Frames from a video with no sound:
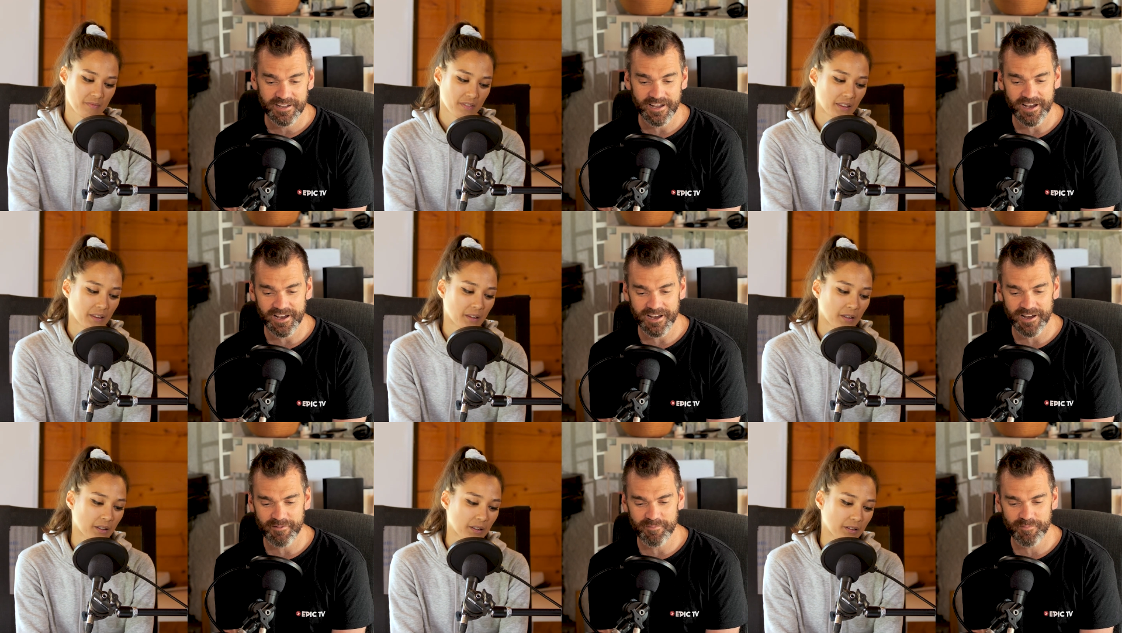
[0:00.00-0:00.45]

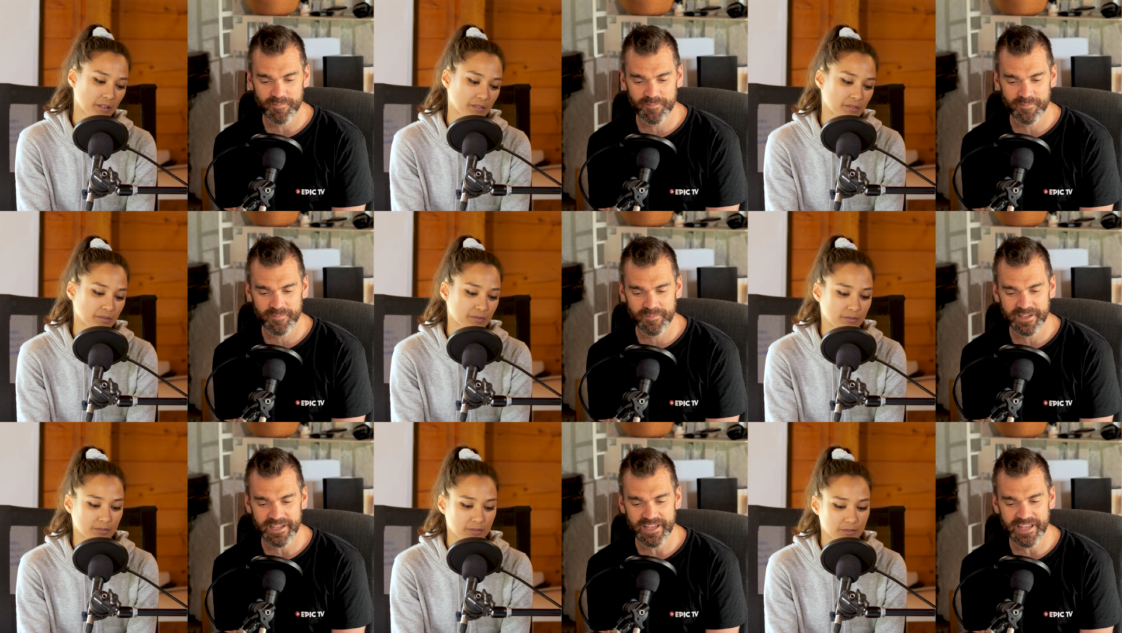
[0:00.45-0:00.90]

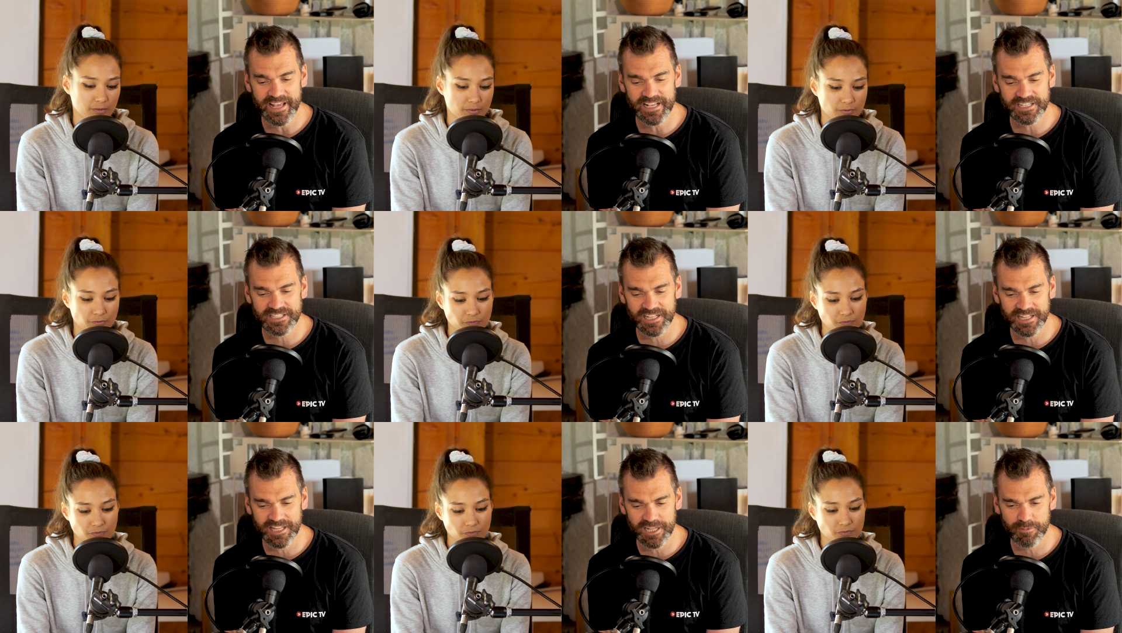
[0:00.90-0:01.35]
Speaker 1: Um,
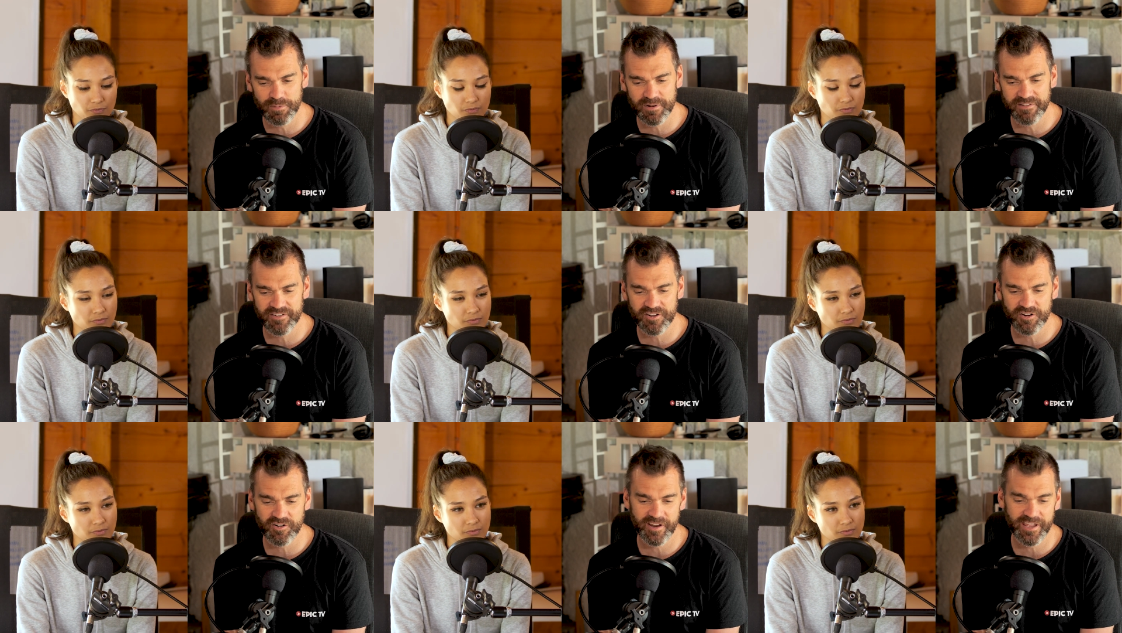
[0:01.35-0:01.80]
it's a little bit
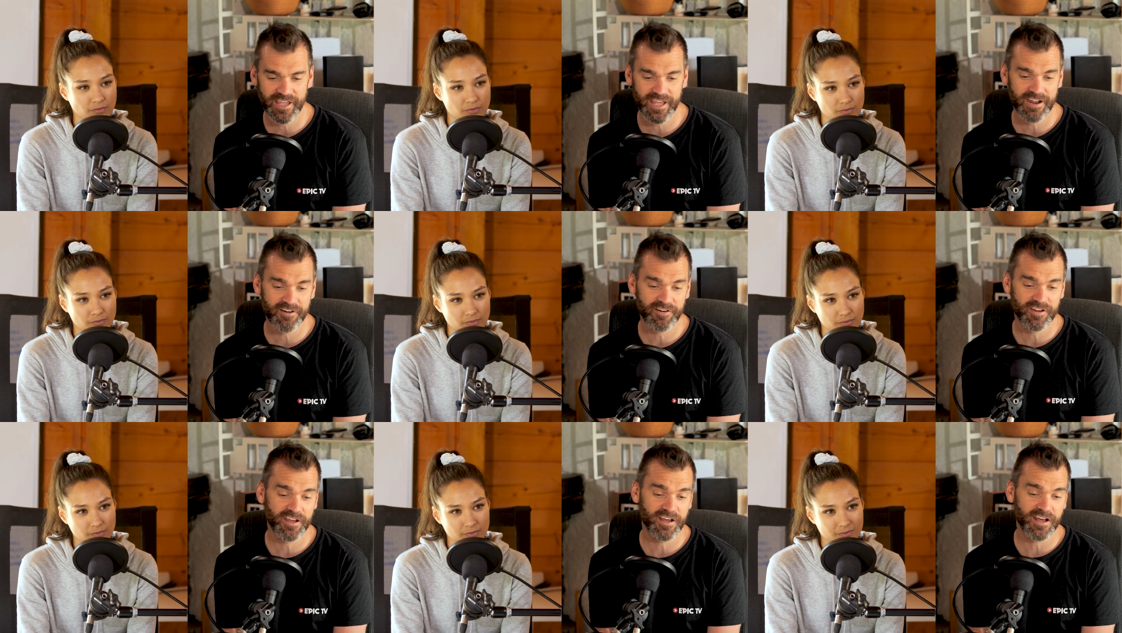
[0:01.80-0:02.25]
of a gray
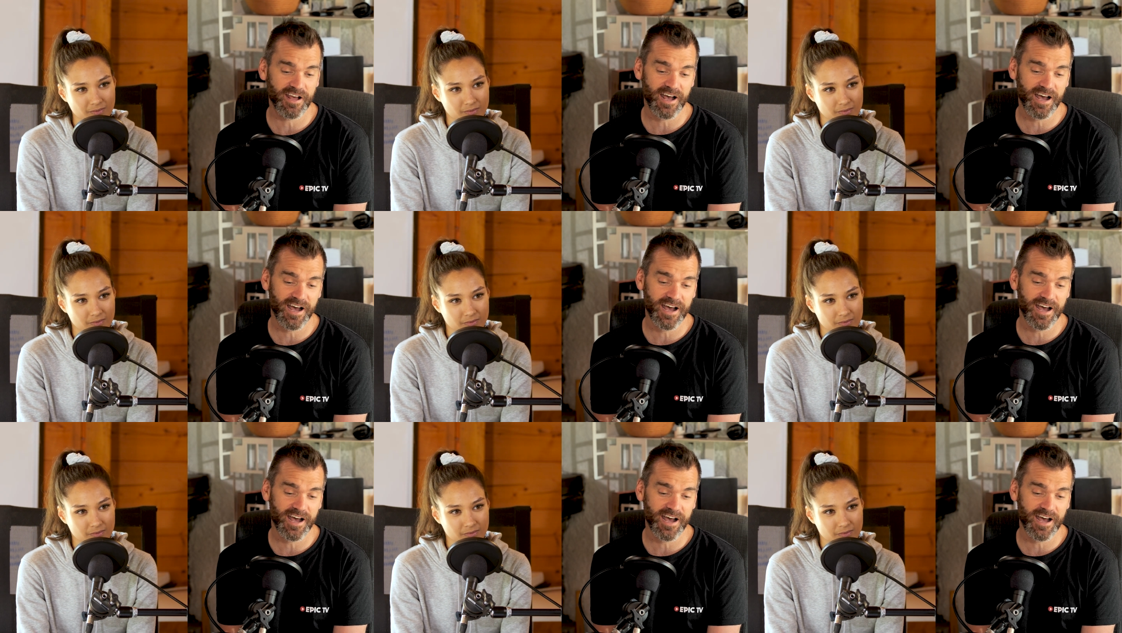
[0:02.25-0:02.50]
area.